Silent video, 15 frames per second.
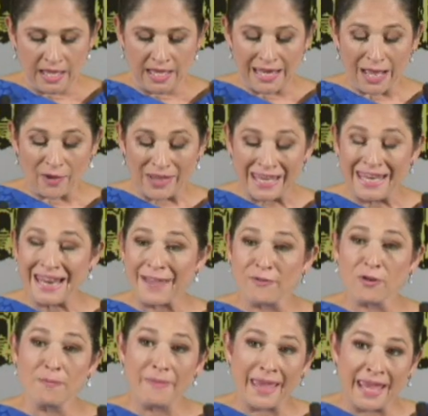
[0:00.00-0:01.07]
Now, he
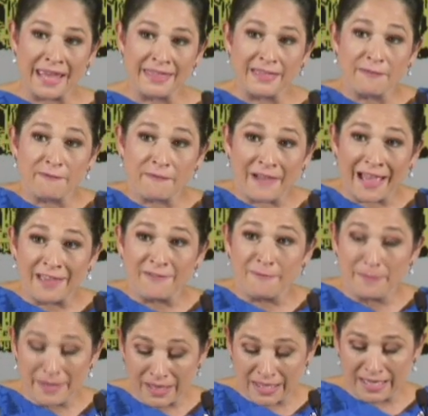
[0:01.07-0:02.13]
never made the
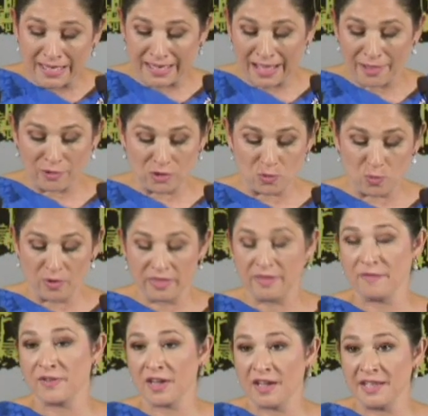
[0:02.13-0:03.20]
$5 billion worth
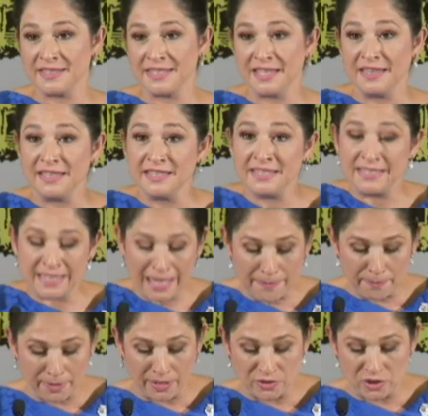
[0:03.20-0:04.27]
of cuts in the
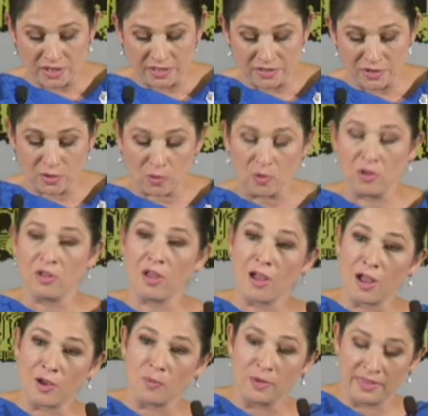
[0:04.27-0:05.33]
state budget to go
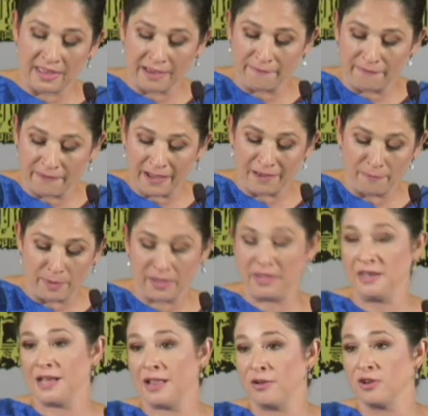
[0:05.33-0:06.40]
along with that $5
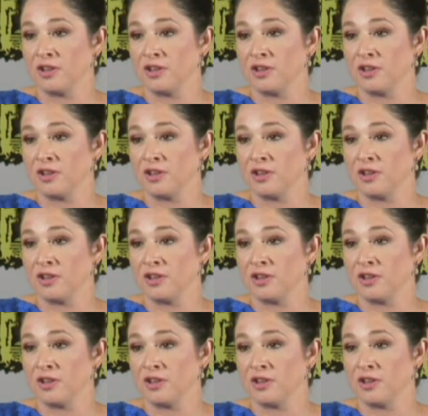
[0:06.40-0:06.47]
billion